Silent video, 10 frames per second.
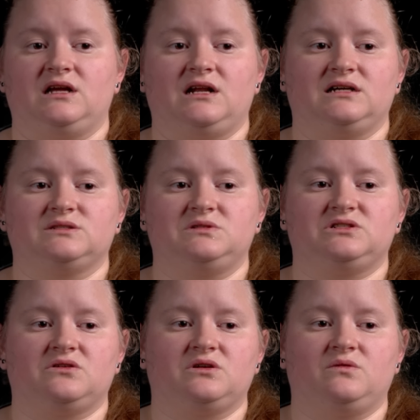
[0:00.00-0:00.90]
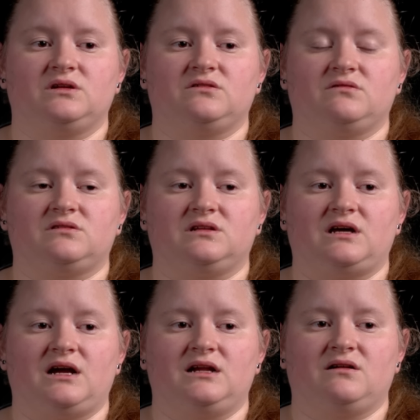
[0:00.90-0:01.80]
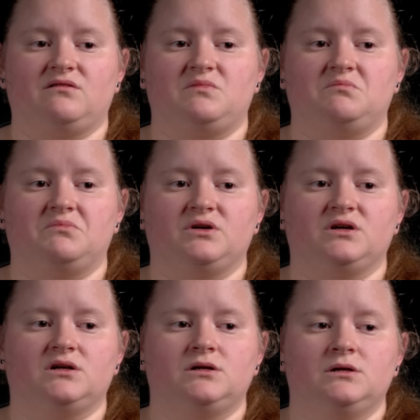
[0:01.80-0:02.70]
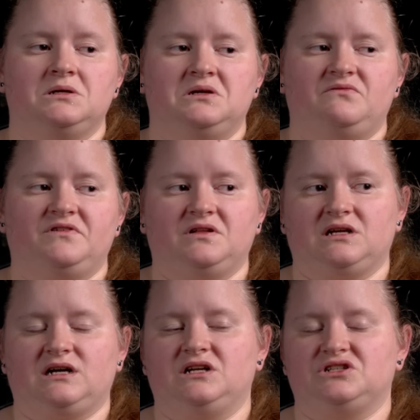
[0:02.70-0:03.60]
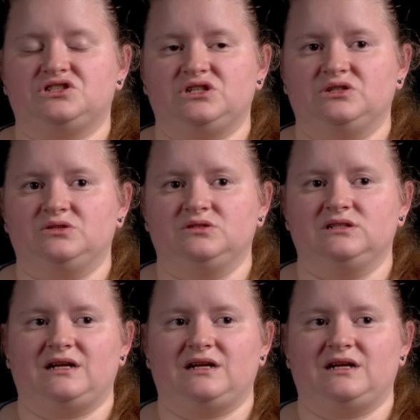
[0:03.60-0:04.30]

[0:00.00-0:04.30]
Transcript: And as we started going throughout the night, I remember feeling kind of chilled.